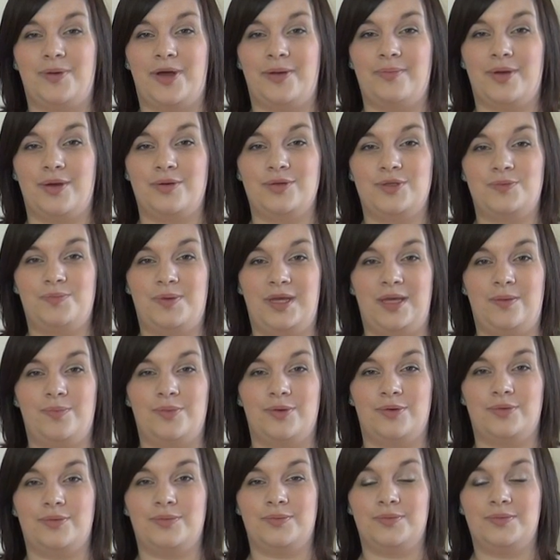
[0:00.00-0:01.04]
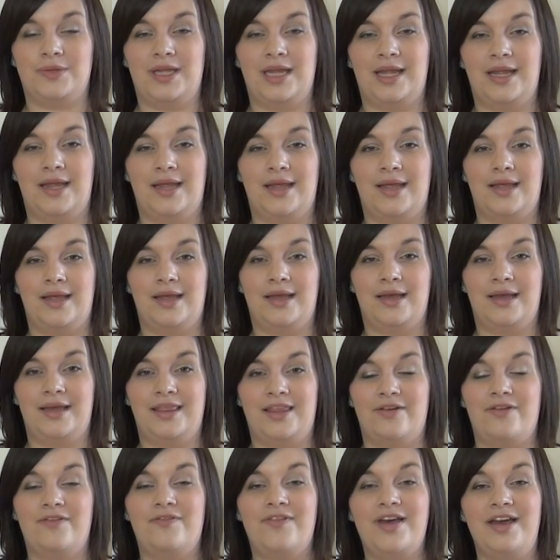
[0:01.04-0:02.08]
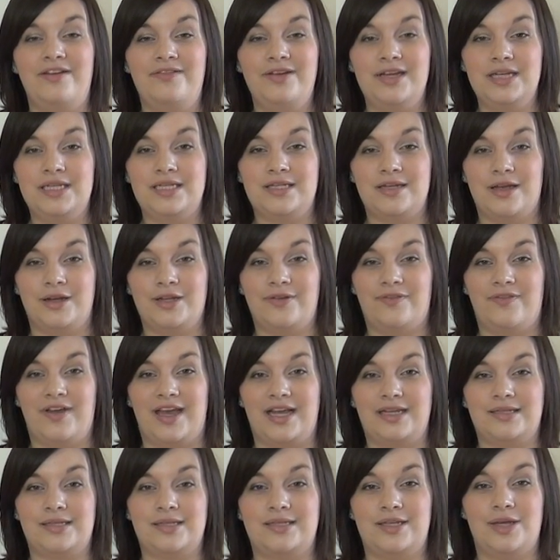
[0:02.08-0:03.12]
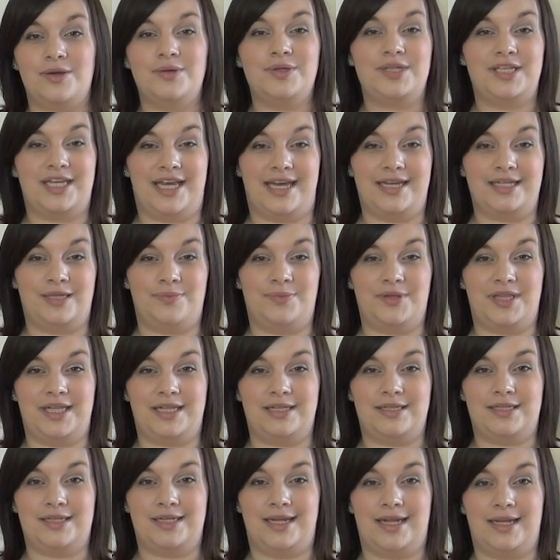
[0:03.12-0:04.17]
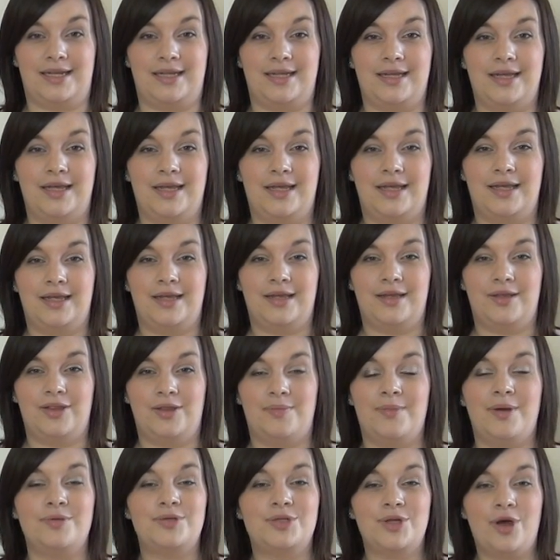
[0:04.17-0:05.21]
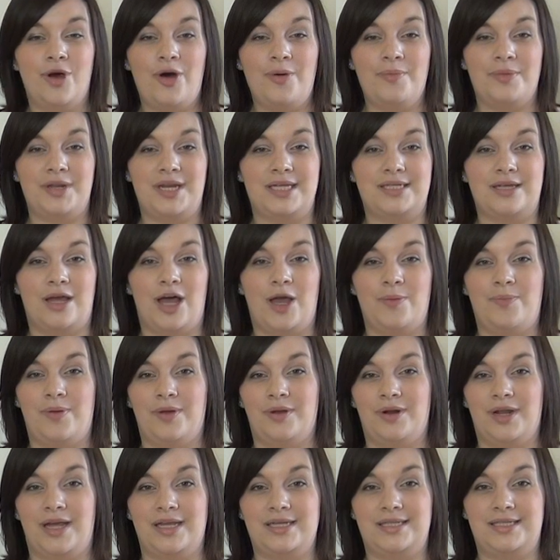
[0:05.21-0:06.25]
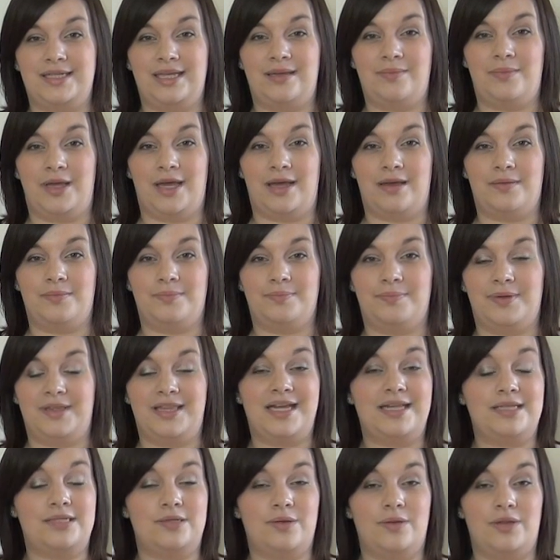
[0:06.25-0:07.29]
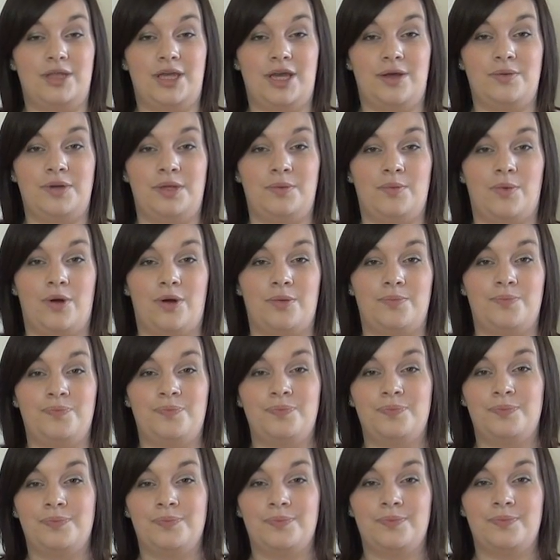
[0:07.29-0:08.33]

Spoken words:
by most people. There are various side effects associated with insulin. The most common is hypoglycemia, but that's not the only one.